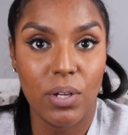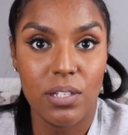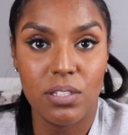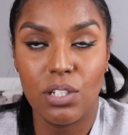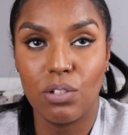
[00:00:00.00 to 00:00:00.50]

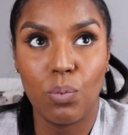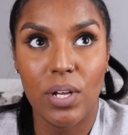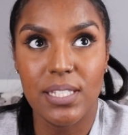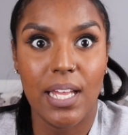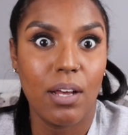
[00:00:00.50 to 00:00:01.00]
ones, you know, the
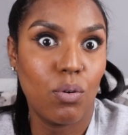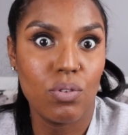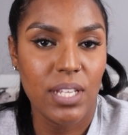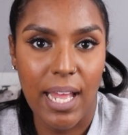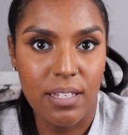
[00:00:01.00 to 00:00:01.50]
ones that
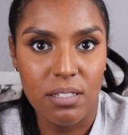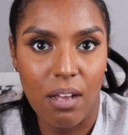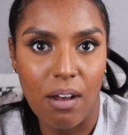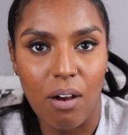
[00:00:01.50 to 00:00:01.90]
cause cancer,